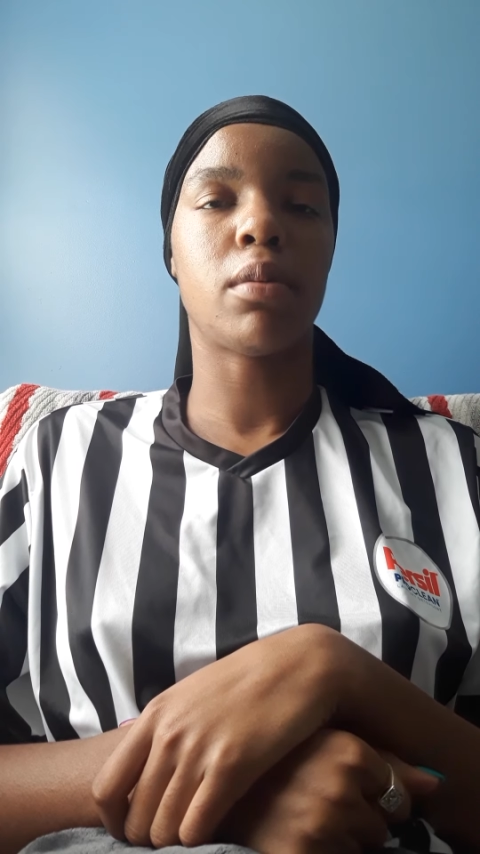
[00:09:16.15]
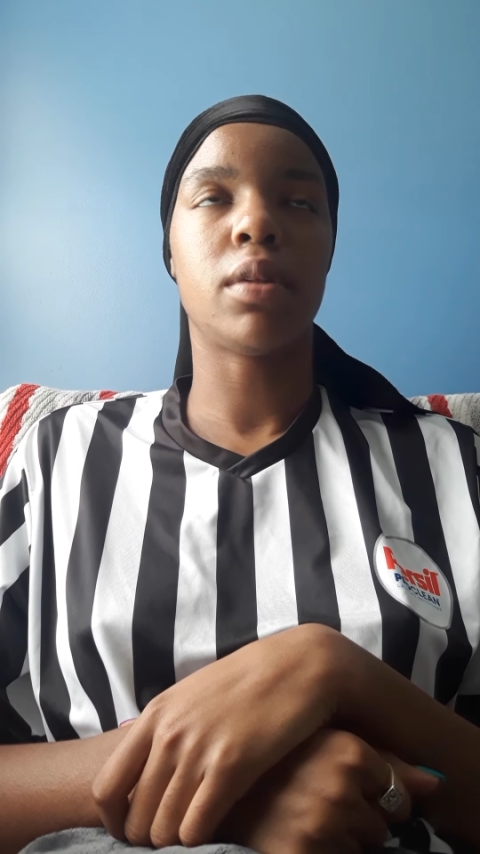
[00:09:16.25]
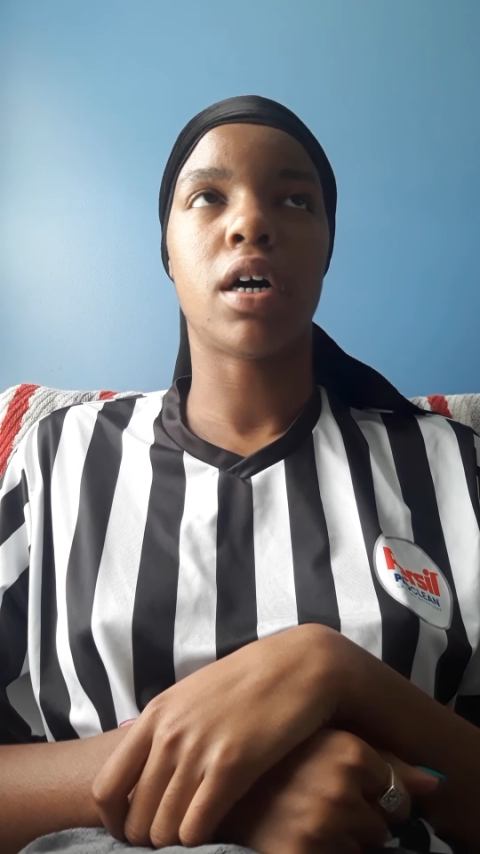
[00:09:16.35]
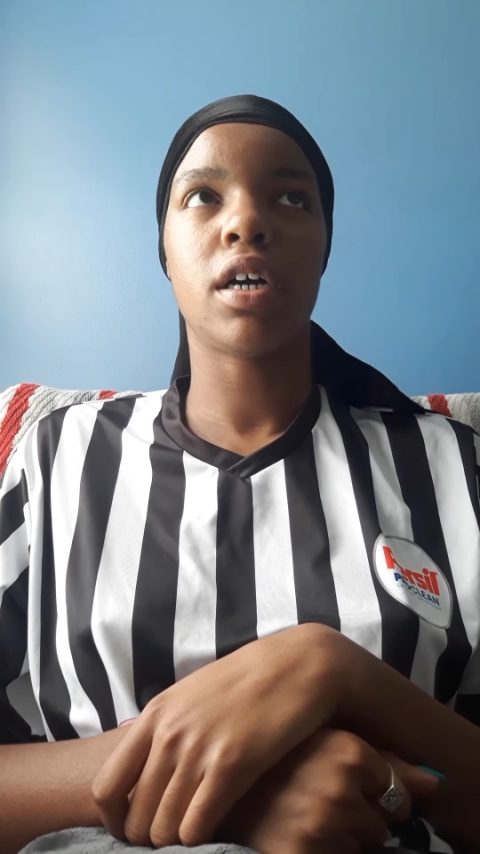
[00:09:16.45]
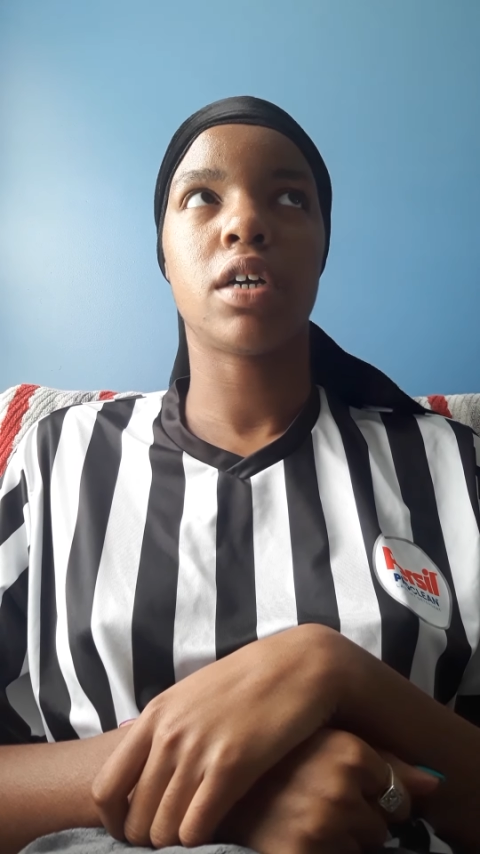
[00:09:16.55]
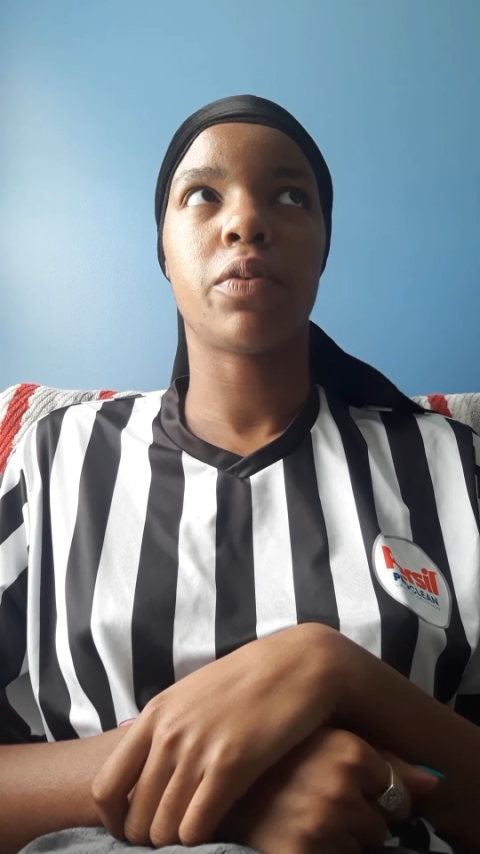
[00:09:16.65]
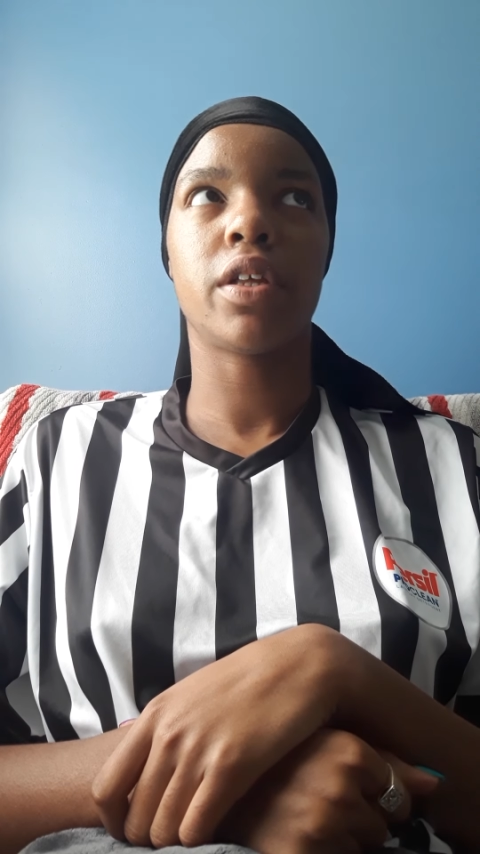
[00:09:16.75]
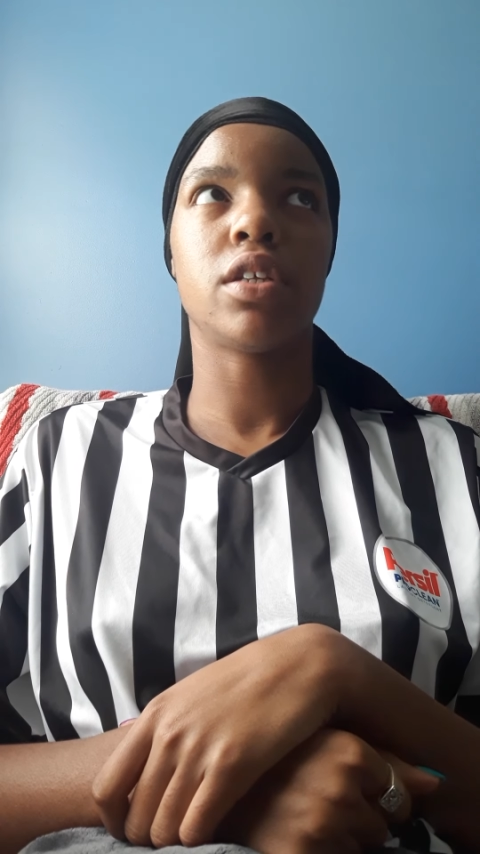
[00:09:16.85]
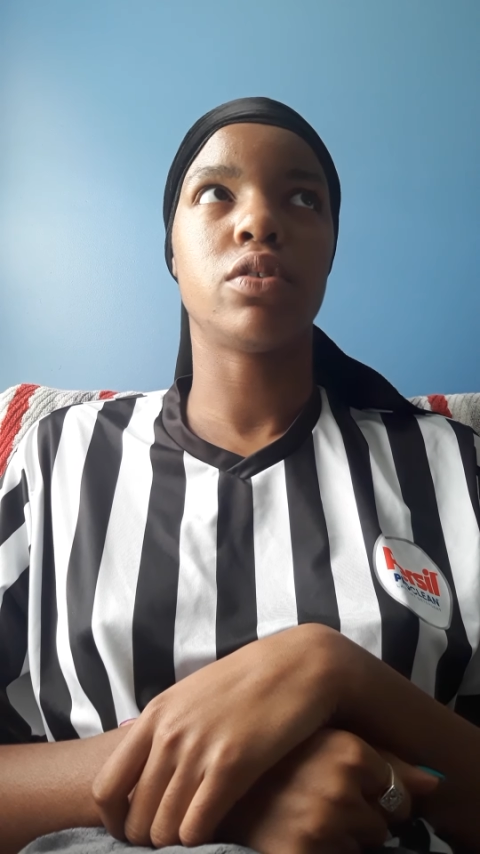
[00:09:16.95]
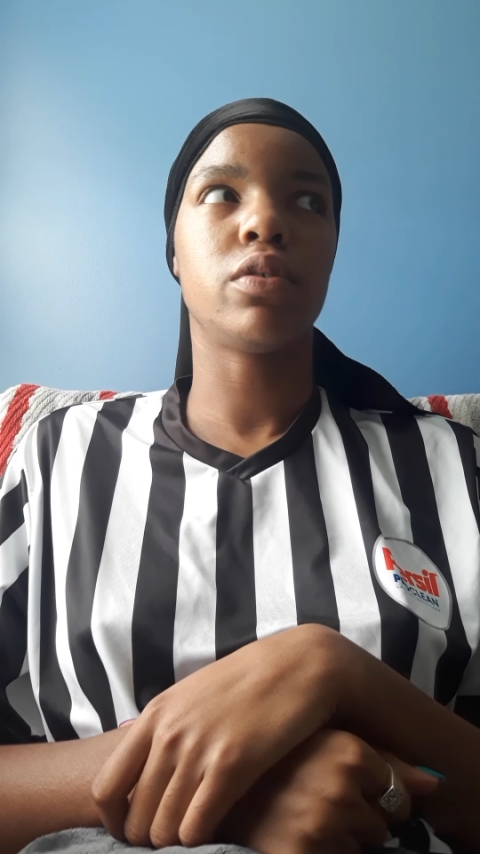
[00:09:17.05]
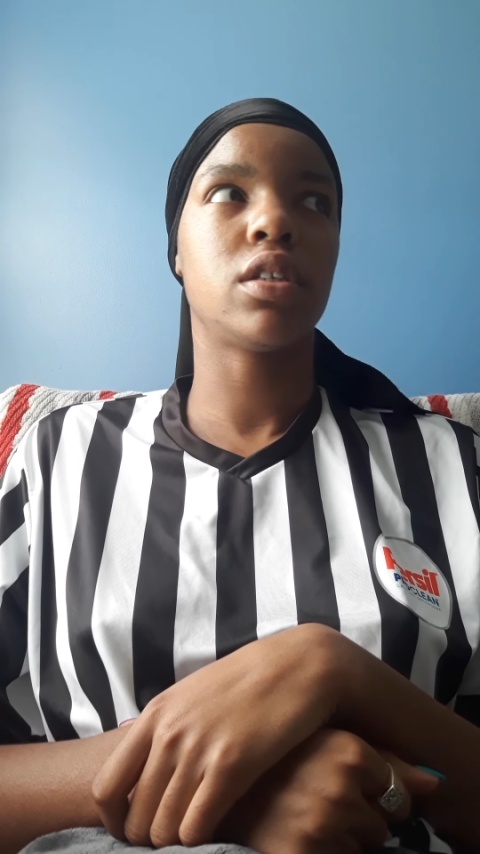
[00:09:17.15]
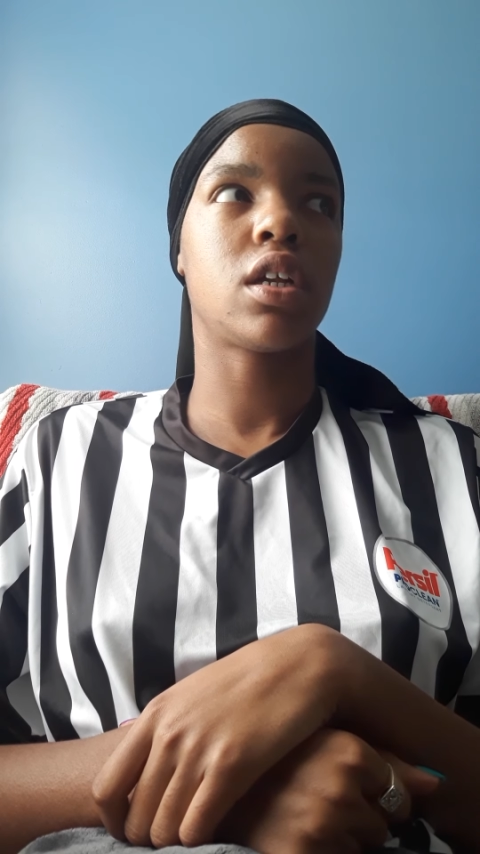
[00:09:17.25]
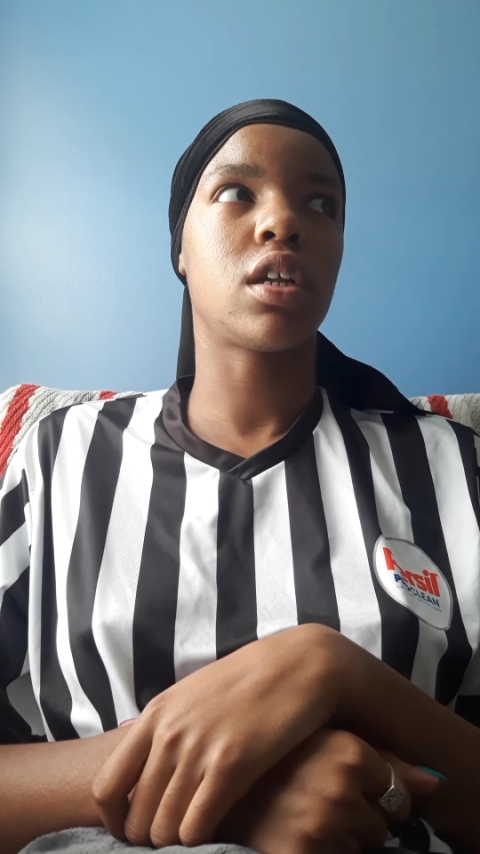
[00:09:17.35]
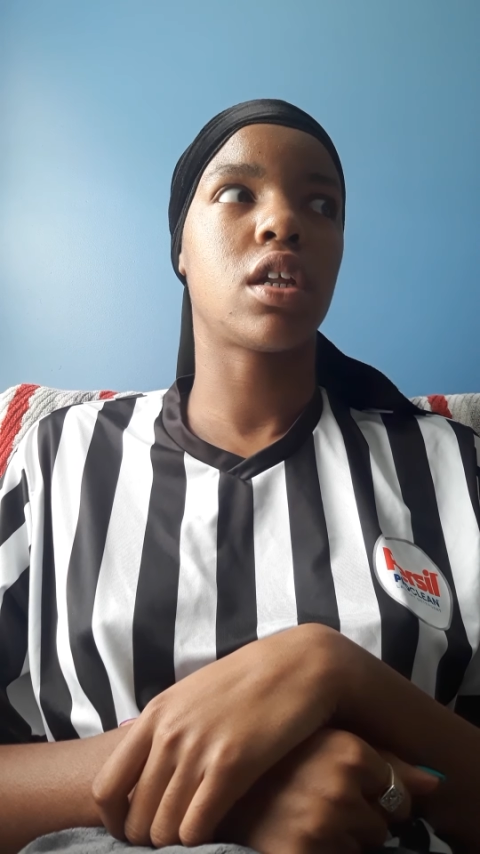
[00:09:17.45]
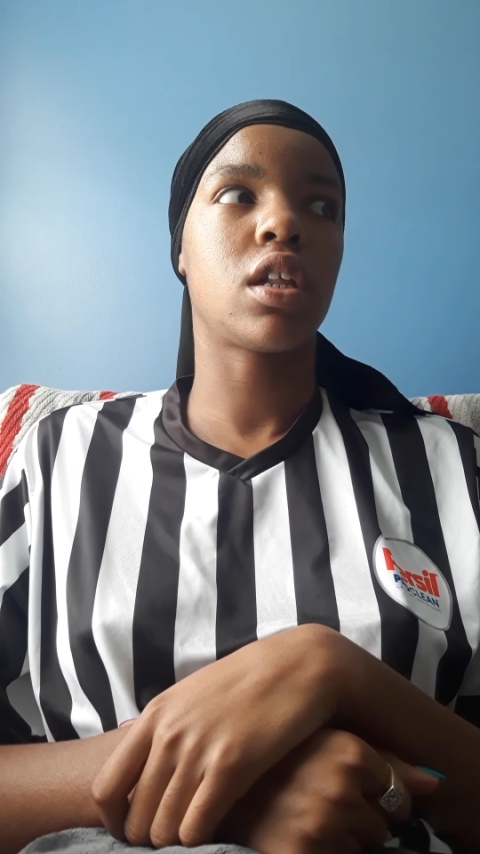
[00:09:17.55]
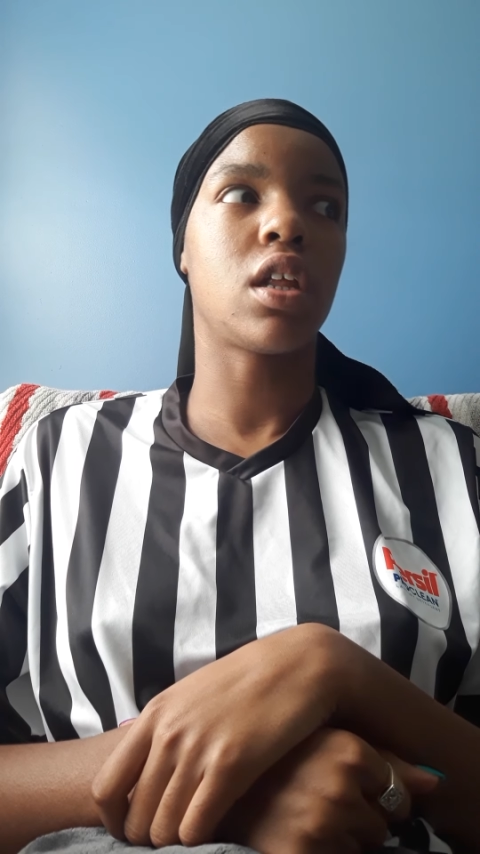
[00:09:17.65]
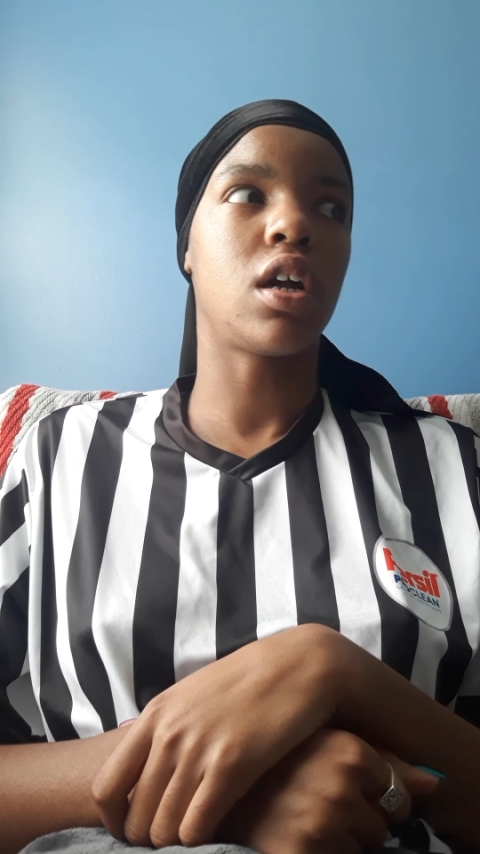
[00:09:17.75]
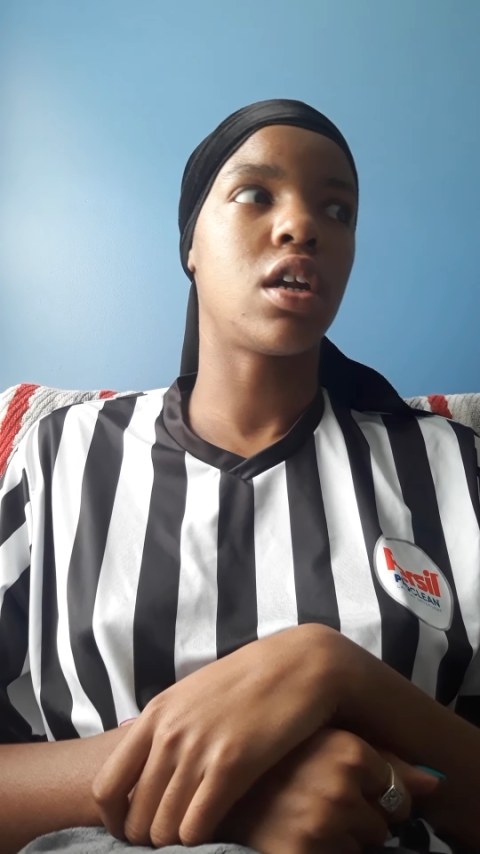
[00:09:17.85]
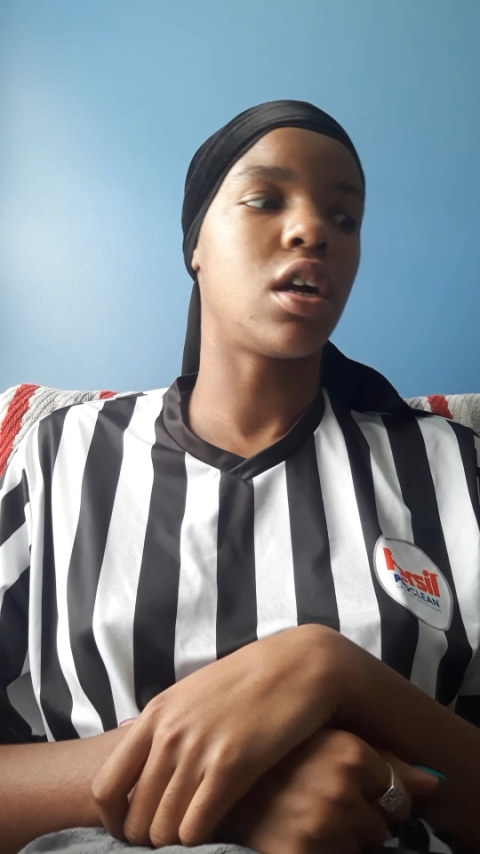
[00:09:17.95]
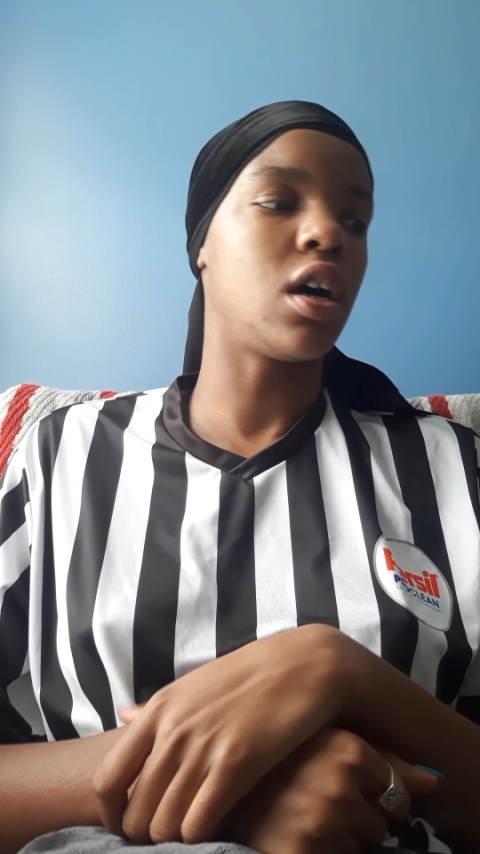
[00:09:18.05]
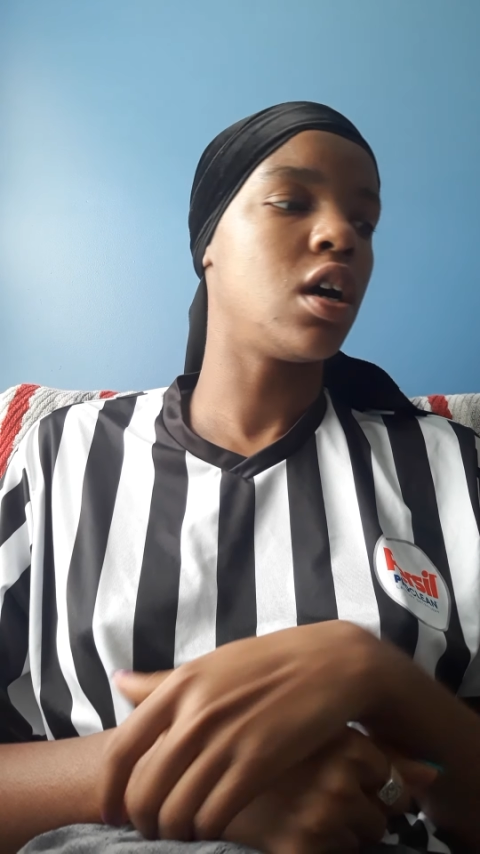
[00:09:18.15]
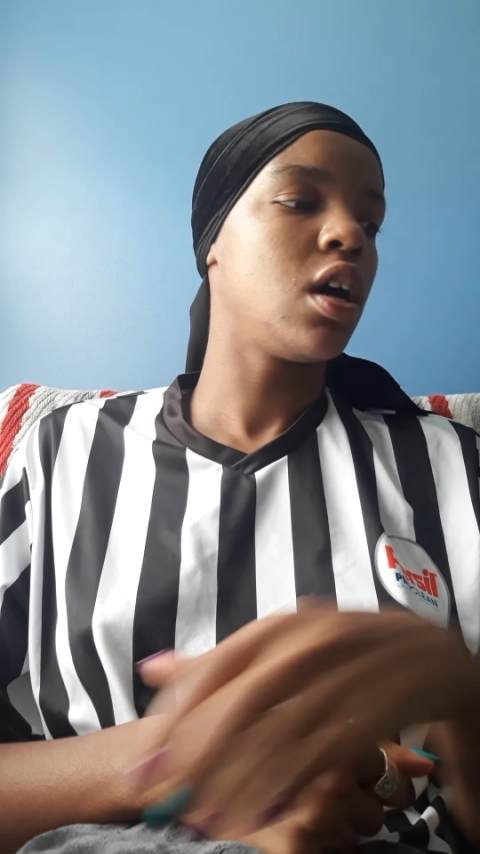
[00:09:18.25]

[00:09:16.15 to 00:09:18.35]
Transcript: blahing with and doing da da da da da?